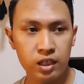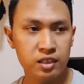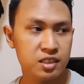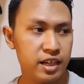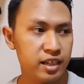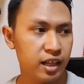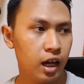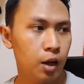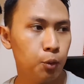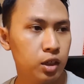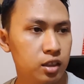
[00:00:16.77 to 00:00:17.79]
and saying that
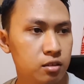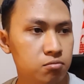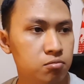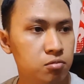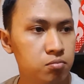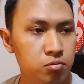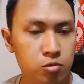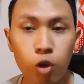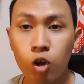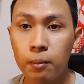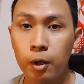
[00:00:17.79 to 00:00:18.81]
I want to
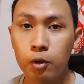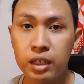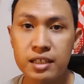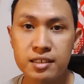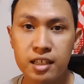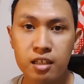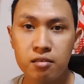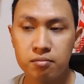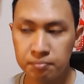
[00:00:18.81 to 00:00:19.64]
talk about things that